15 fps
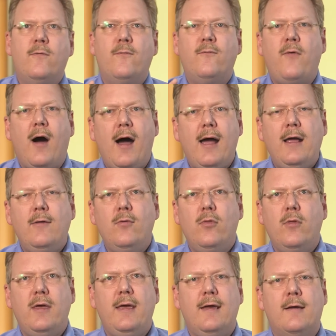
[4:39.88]

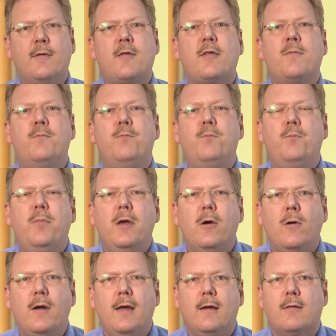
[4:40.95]
finally
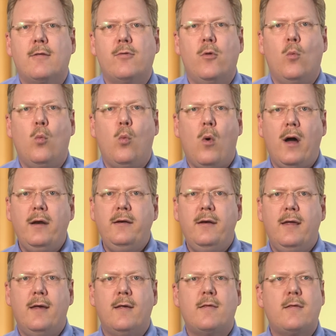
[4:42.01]
experience the
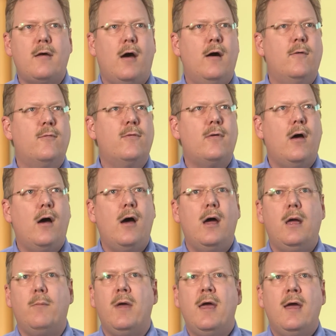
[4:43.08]
oneness of
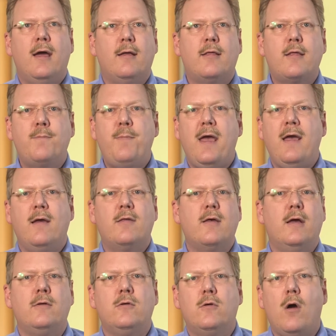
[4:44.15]
time and space
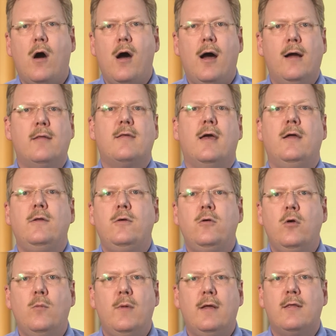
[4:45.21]
and gods and
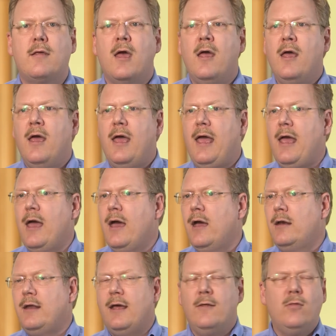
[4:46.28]
humans
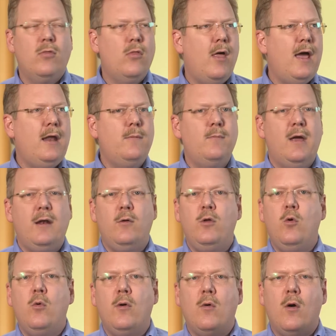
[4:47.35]
and enlightenment,
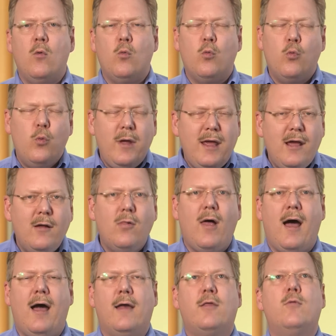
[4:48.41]
you
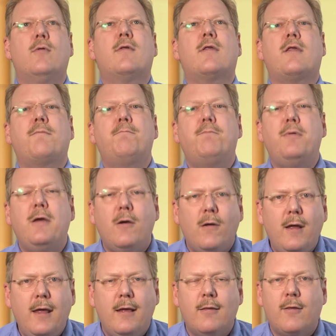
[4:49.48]
realize, you
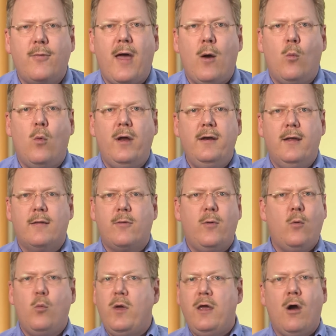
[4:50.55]
experience that oneness,
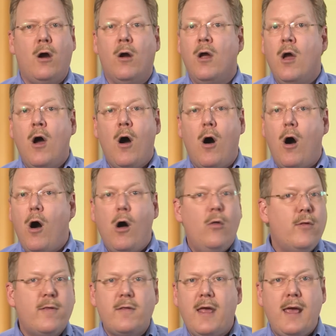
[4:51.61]
that we are all
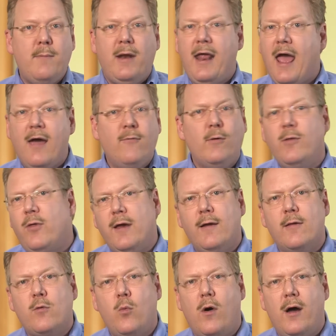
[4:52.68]
the same and everything
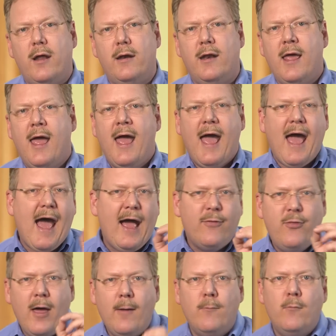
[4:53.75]
is one. At
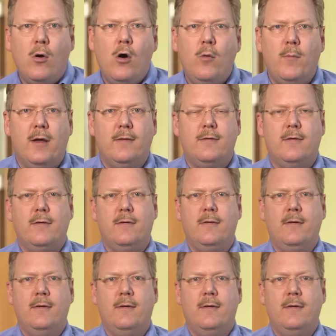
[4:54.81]
that moment,